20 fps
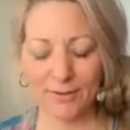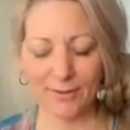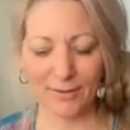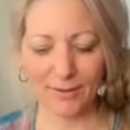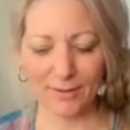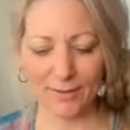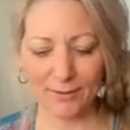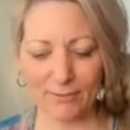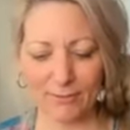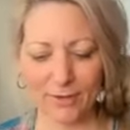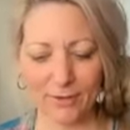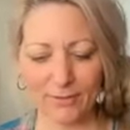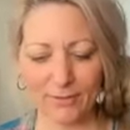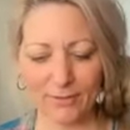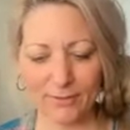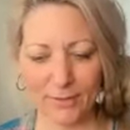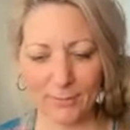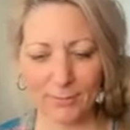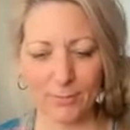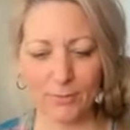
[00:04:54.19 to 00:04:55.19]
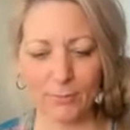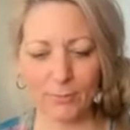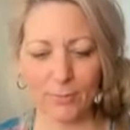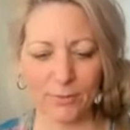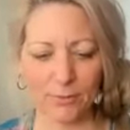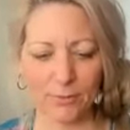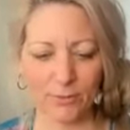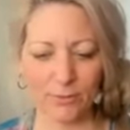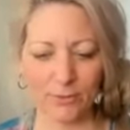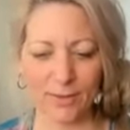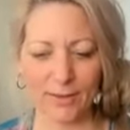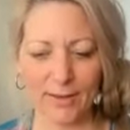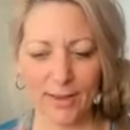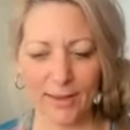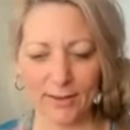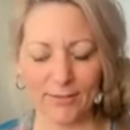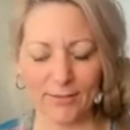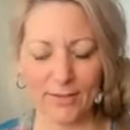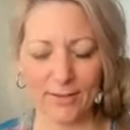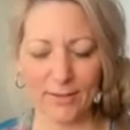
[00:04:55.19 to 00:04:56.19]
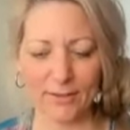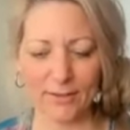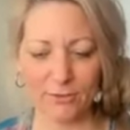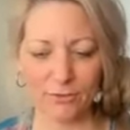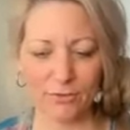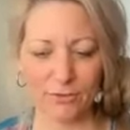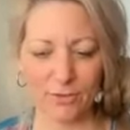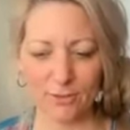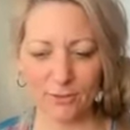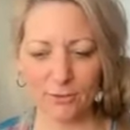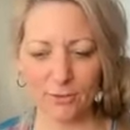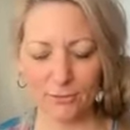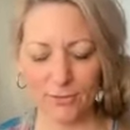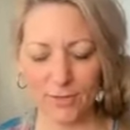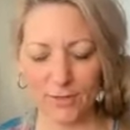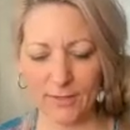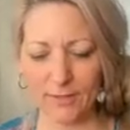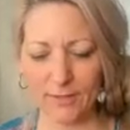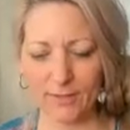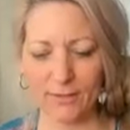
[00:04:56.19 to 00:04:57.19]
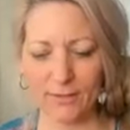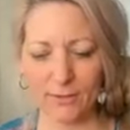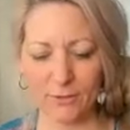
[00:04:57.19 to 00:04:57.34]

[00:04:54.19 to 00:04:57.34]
I get very sleepy when there's a lot of heavy energy in your reading,